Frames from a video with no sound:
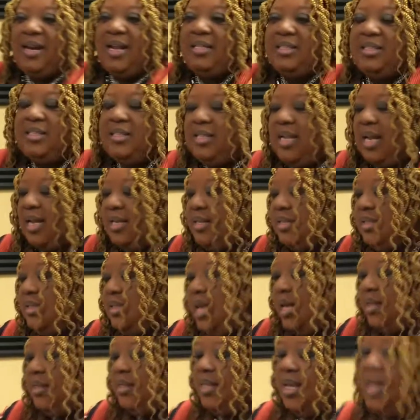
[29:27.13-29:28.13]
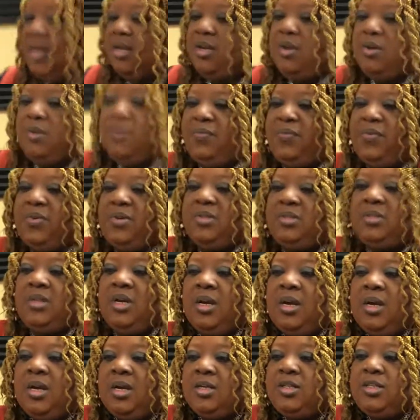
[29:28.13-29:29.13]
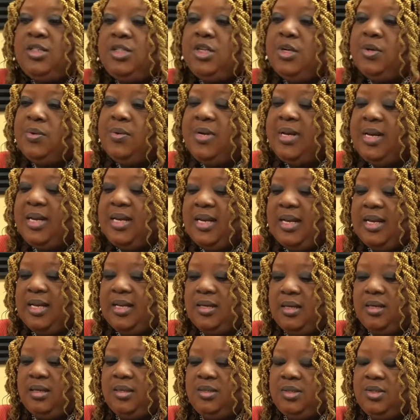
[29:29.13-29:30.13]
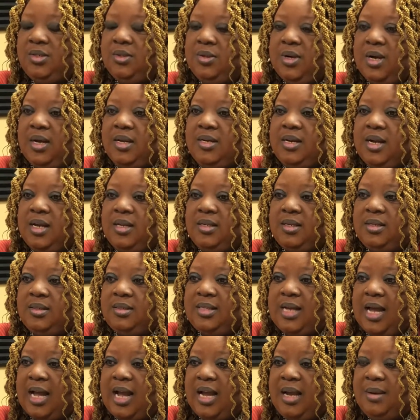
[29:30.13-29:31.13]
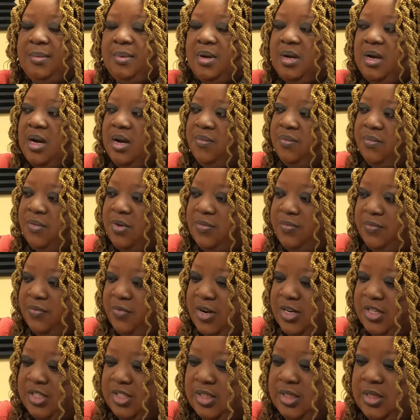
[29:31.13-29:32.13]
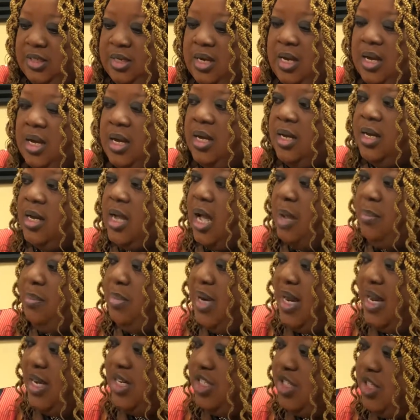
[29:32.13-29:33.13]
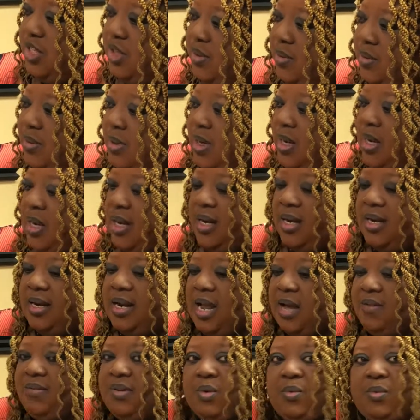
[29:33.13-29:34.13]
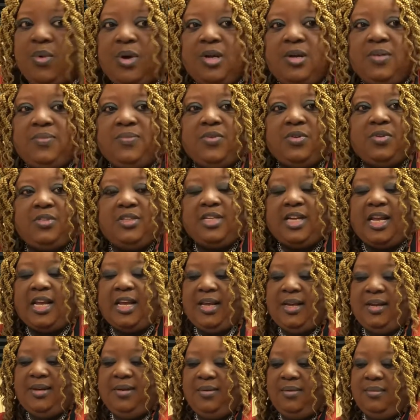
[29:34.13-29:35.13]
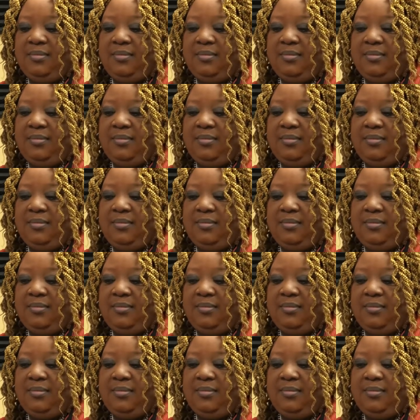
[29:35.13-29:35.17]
I just like to say I thank you for tuning in to another time of refreshing. God bless you and have a wonderful day.